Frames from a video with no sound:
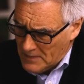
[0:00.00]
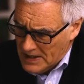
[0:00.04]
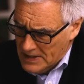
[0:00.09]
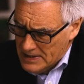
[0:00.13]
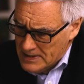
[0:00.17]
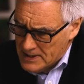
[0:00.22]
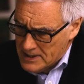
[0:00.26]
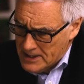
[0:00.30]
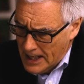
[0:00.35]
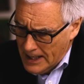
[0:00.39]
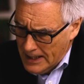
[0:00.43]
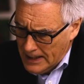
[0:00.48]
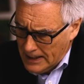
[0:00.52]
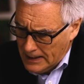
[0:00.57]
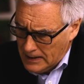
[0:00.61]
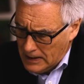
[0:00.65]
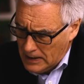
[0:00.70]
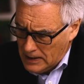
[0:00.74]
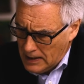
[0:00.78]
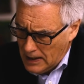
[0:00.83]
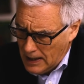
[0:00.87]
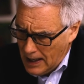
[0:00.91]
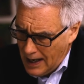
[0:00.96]
in saying
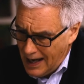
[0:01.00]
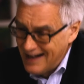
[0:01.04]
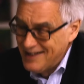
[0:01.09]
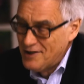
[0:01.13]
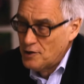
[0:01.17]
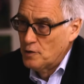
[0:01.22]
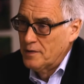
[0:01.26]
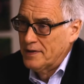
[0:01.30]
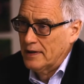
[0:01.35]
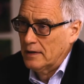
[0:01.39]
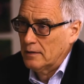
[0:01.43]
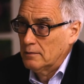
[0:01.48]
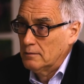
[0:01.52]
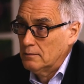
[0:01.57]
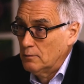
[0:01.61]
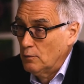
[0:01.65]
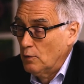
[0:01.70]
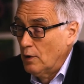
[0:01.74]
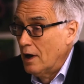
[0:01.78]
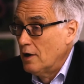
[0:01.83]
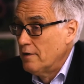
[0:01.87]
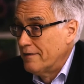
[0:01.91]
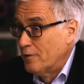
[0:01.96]
that I do think
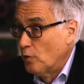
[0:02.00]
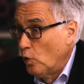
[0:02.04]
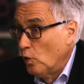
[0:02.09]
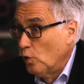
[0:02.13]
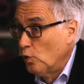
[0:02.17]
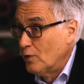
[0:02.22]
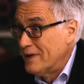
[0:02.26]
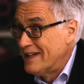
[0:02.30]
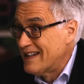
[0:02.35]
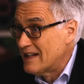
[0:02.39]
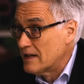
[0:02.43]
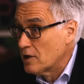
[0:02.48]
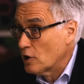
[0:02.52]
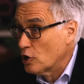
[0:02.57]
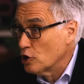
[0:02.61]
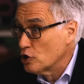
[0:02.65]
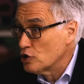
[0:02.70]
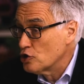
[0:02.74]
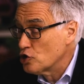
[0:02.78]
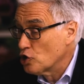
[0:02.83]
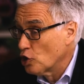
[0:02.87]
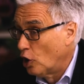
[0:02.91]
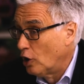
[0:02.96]
overall we did a
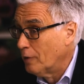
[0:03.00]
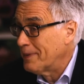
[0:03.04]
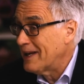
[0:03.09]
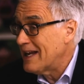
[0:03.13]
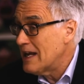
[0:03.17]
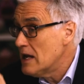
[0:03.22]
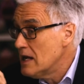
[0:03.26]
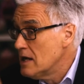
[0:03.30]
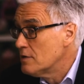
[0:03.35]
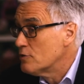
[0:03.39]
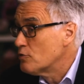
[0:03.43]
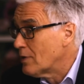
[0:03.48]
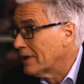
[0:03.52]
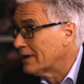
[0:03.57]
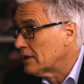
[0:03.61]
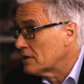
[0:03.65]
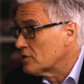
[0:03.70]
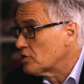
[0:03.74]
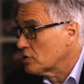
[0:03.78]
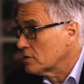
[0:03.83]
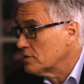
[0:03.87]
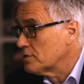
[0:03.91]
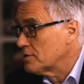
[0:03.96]
good job in
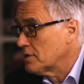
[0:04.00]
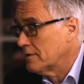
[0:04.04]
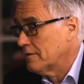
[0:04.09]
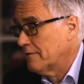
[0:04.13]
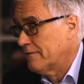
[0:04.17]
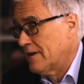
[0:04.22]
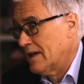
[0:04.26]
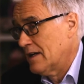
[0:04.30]
relation to the